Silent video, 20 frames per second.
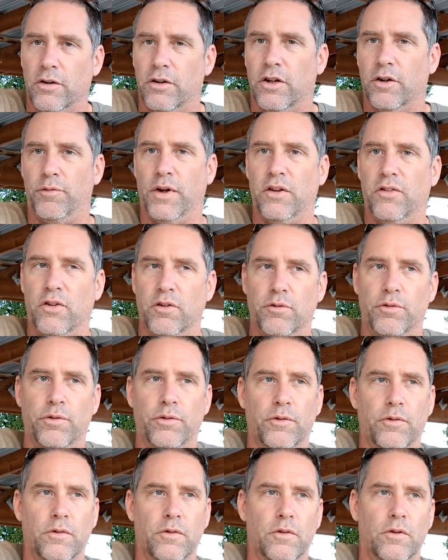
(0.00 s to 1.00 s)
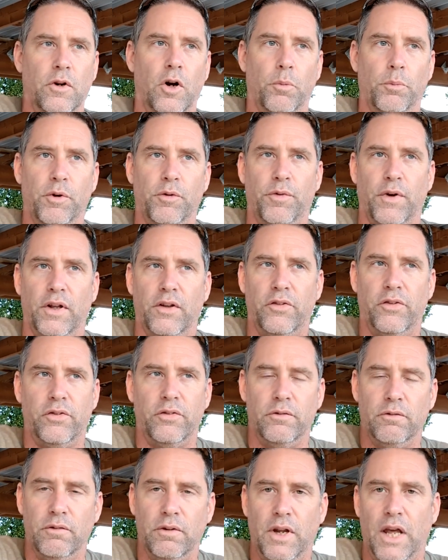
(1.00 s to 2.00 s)
defensive home defense
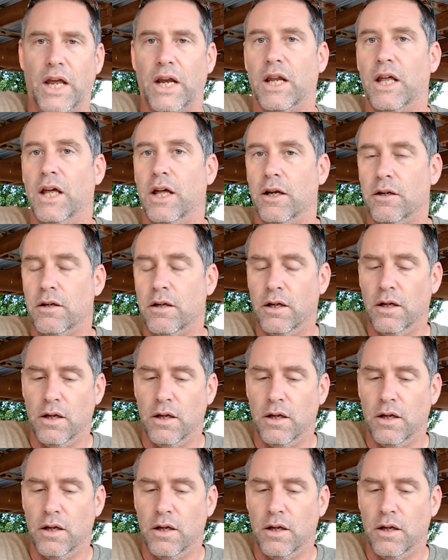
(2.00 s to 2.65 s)
handgun,